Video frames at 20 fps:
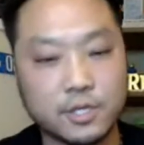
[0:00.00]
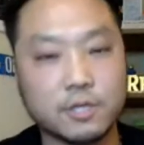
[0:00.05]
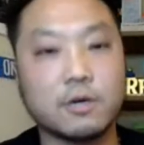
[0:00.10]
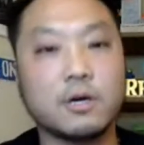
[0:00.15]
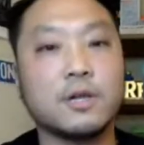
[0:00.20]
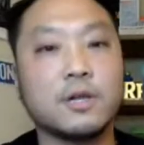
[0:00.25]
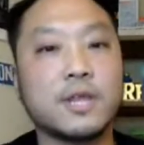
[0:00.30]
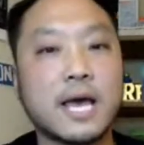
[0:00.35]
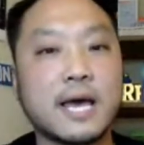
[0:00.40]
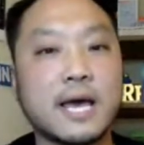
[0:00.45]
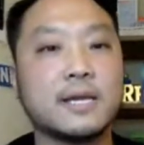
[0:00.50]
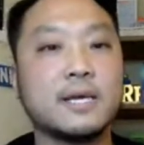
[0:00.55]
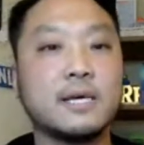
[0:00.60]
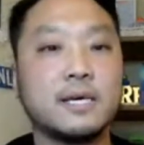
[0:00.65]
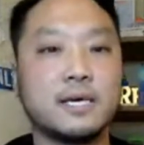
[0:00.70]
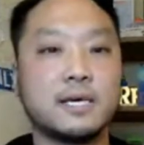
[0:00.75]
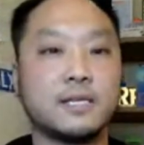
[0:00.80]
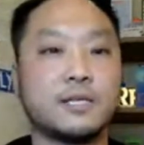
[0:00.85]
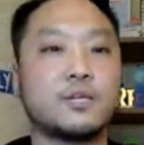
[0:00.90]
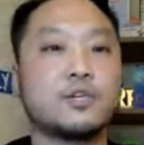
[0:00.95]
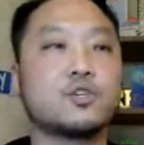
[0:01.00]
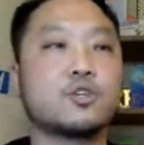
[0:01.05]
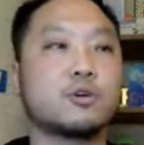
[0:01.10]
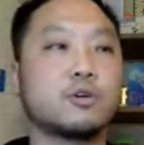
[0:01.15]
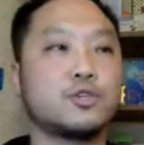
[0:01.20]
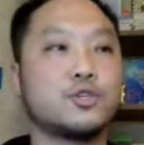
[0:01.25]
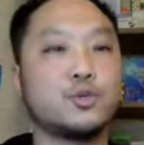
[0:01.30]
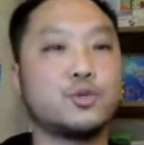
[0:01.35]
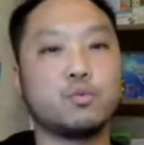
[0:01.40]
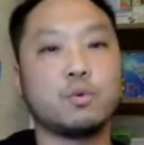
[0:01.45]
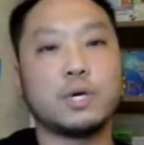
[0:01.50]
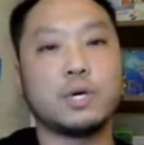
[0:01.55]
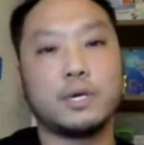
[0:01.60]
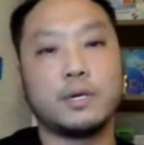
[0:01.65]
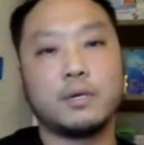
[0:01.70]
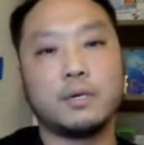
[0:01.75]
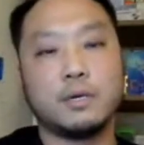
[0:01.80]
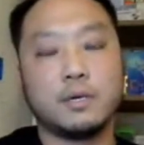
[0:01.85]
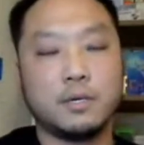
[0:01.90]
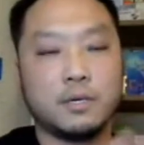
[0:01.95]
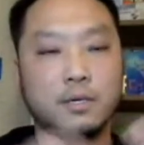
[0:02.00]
and all that, and then charge you one